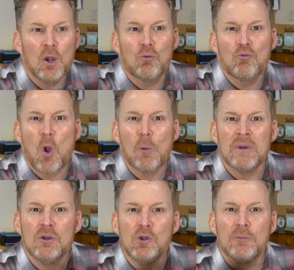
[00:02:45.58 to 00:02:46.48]

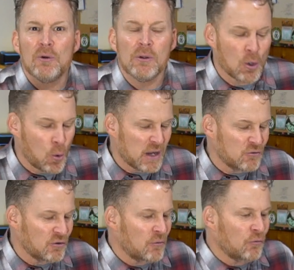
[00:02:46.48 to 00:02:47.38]
Roman numeral
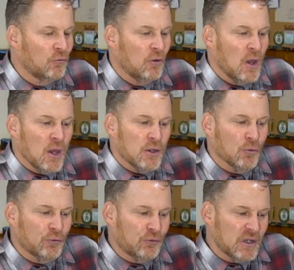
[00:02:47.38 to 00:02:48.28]
equations.
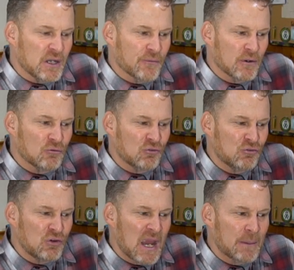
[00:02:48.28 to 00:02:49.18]
You'll see different
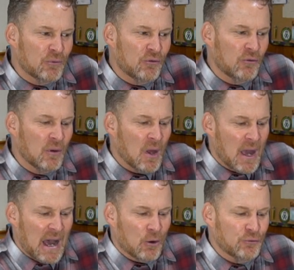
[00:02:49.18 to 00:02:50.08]
shapes,
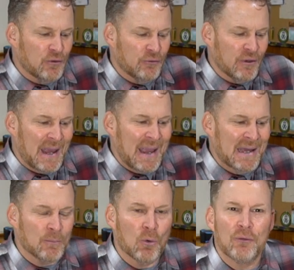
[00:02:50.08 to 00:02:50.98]
houses and
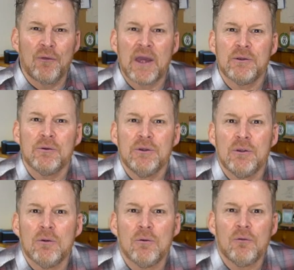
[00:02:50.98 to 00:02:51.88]
animals that you
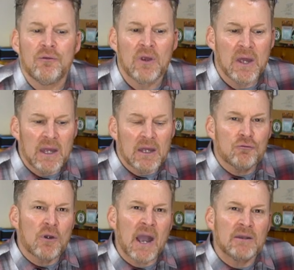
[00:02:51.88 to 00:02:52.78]
use in
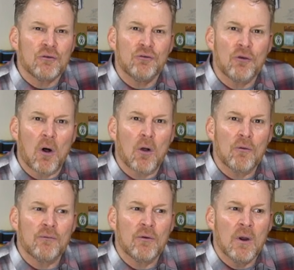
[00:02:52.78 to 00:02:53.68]
trying to
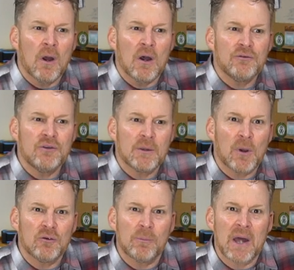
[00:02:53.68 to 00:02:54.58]
solve a stick
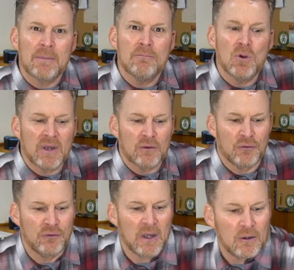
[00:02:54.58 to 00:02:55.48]
puzzle by moving
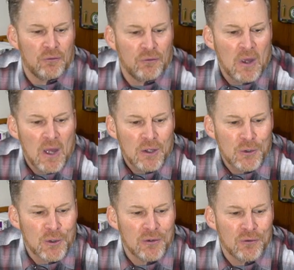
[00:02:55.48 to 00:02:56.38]
sticks.
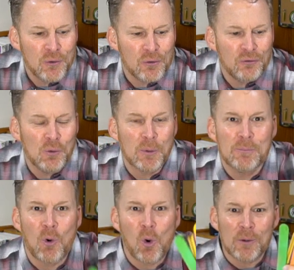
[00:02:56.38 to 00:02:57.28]
You can do a super
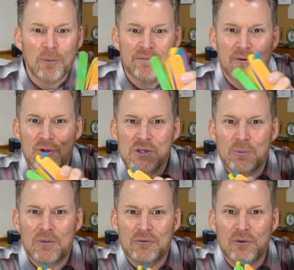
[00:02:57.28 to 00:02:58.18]
portable version
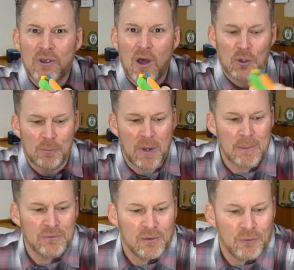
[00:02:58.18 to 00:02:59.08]
with just colored
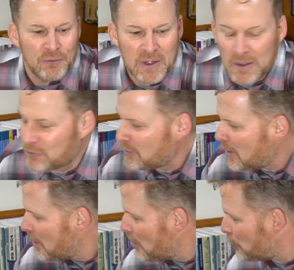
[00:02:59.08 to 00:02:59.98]
popsicle sticks,
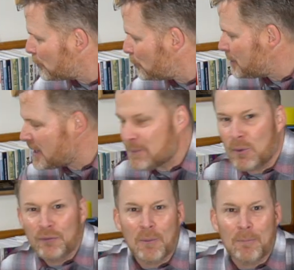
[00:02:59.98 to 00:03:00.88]
or you'll be able to